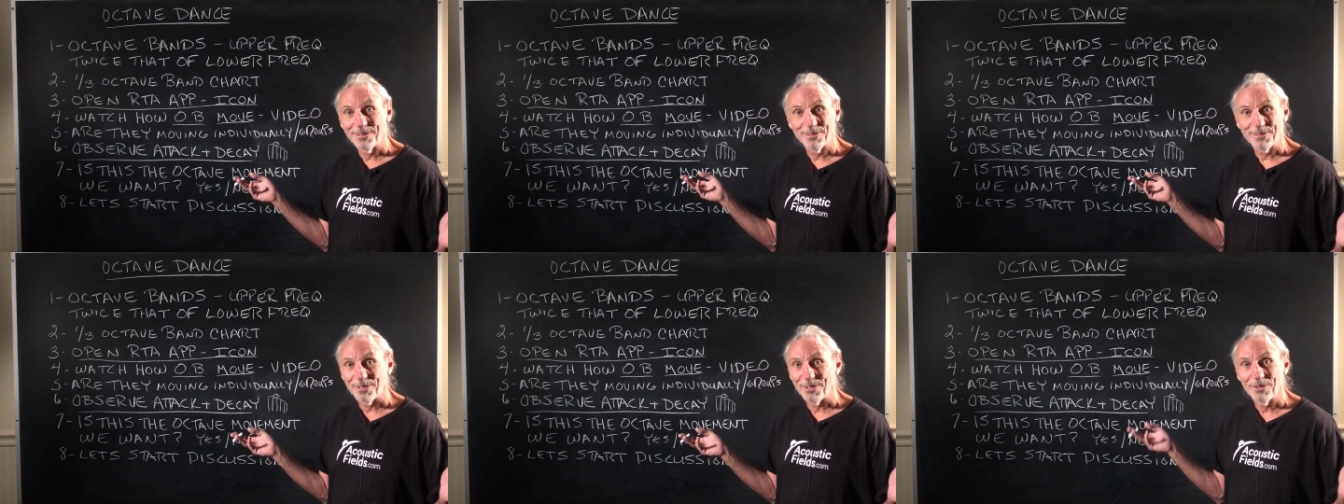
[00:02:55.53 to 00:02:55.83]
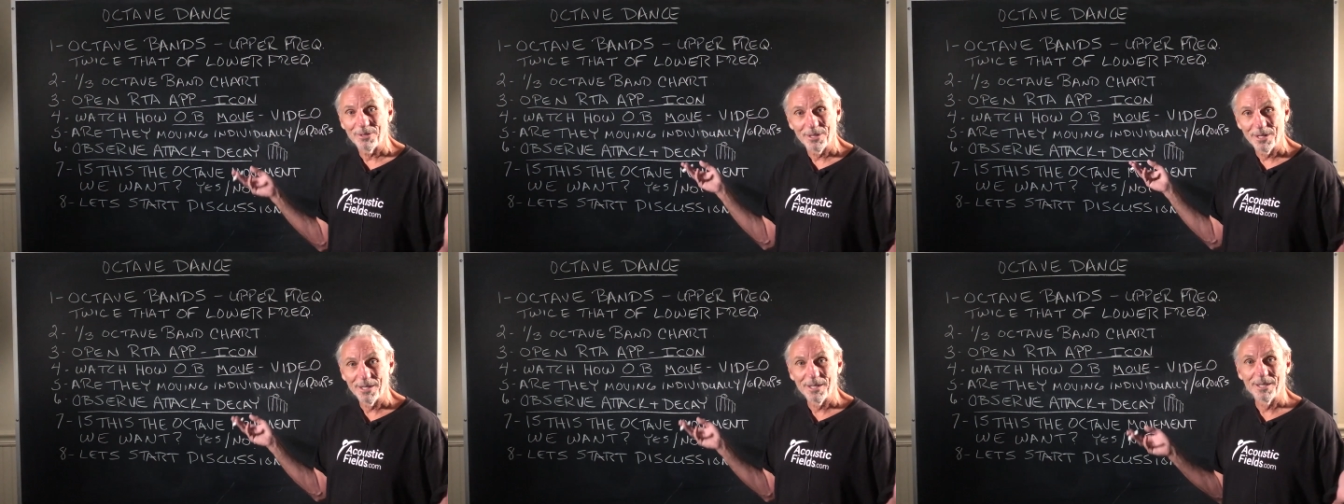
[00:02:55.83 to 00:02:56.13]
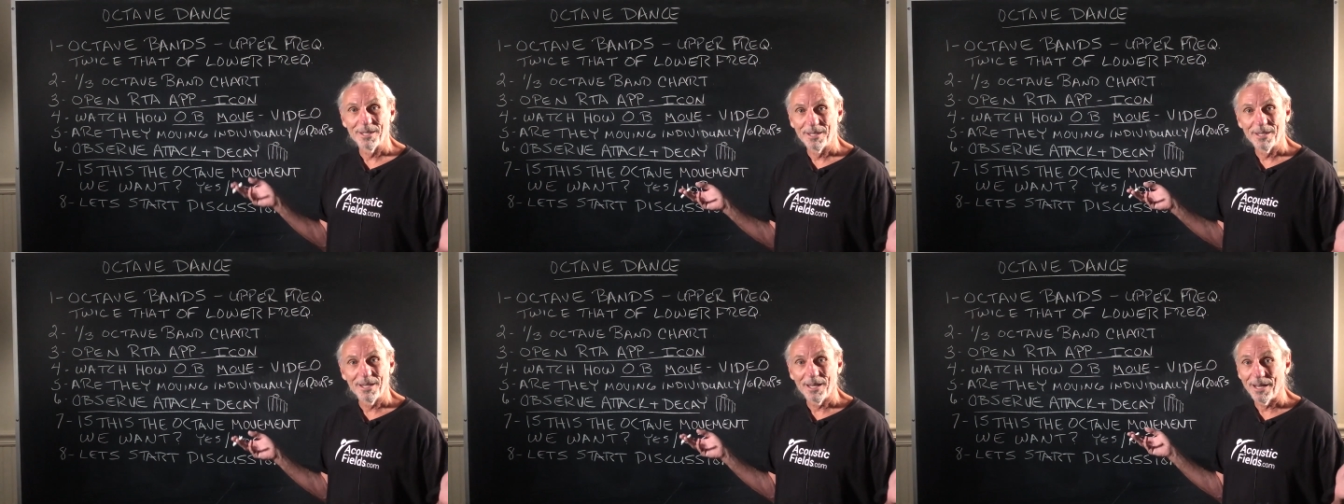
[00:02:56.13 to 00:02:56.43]
So,
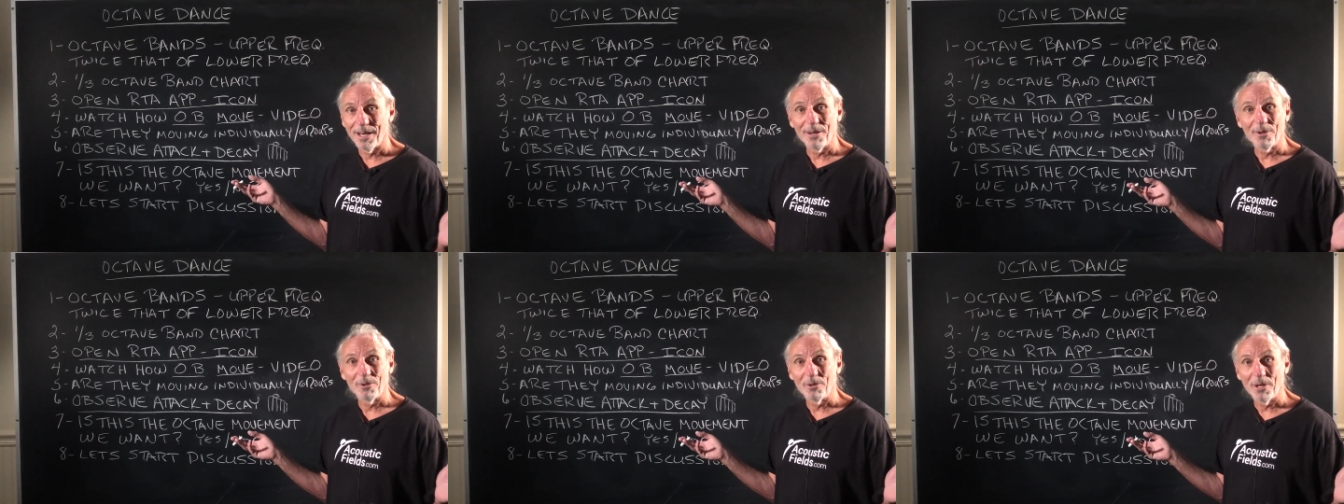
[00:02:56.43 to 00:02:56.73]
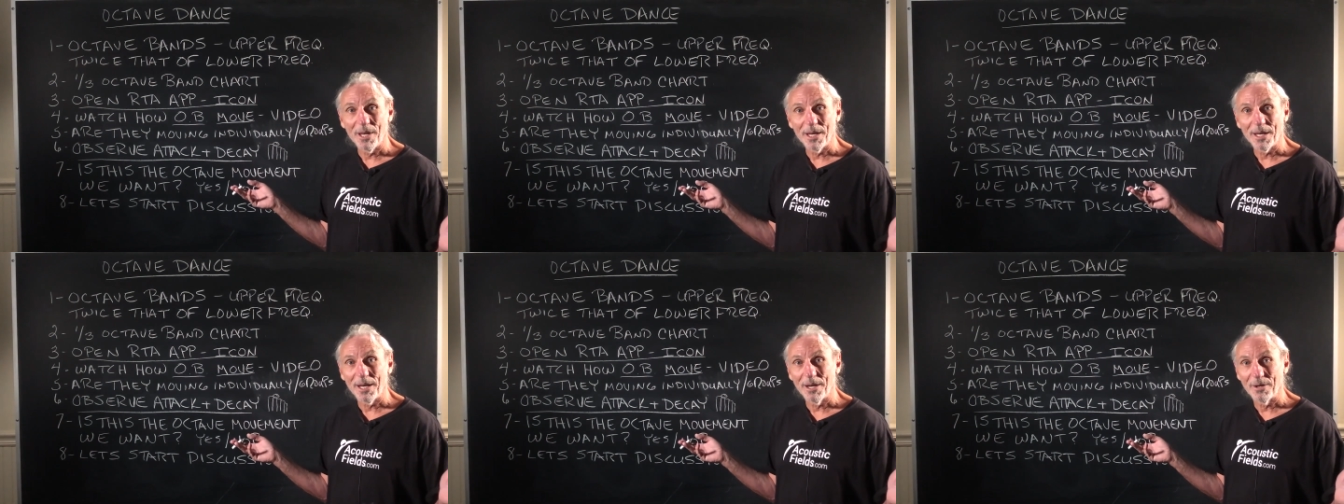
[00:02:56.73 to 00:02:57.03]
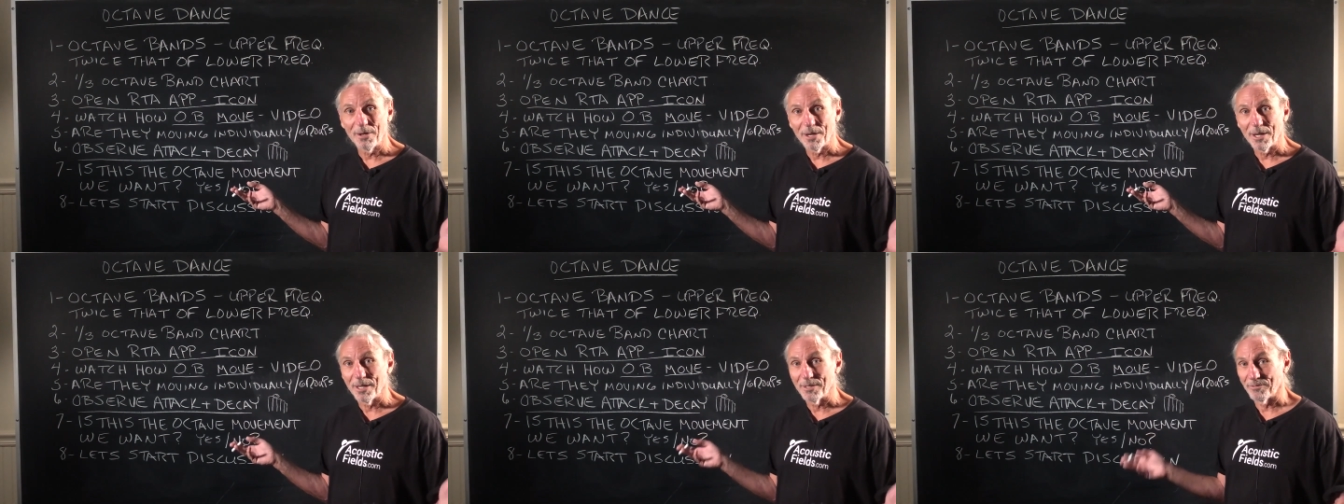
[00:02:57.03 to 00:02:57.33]
and I don't like
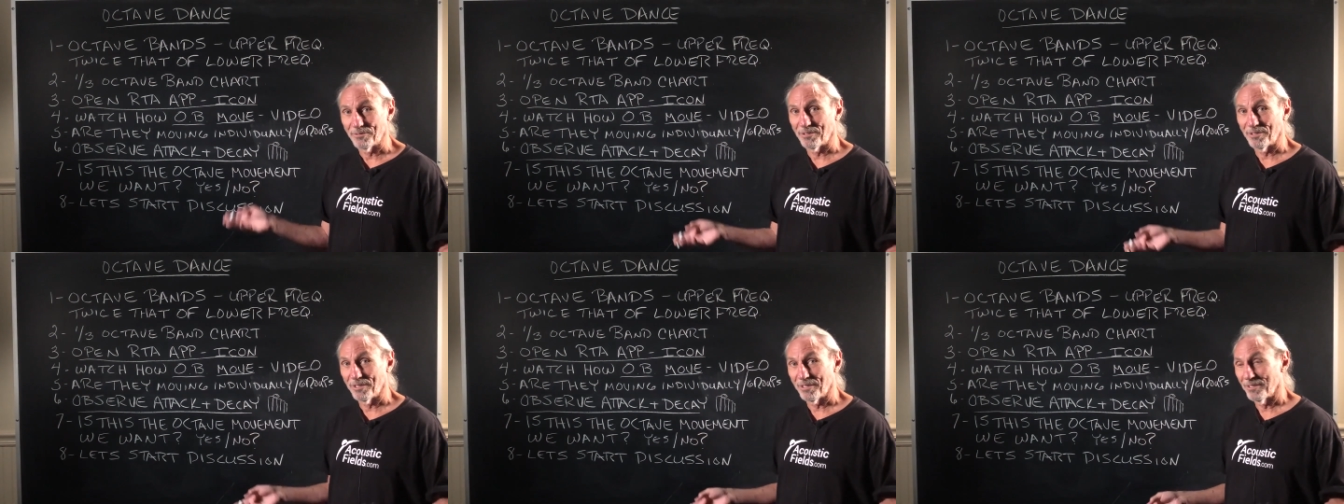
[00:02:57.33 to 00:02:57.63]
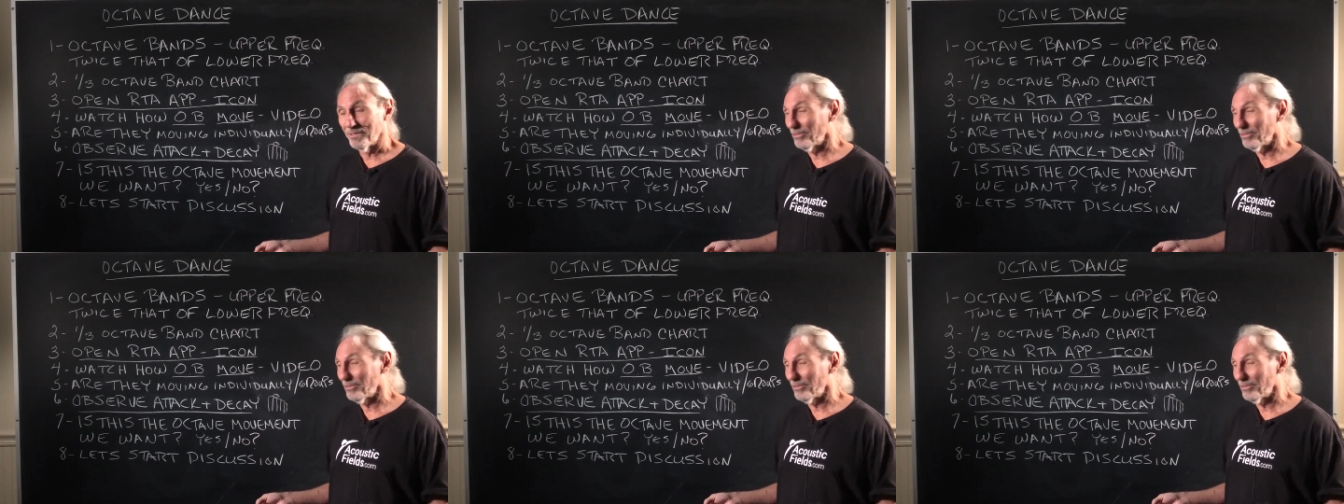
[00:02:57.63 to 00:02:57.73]
haircuts.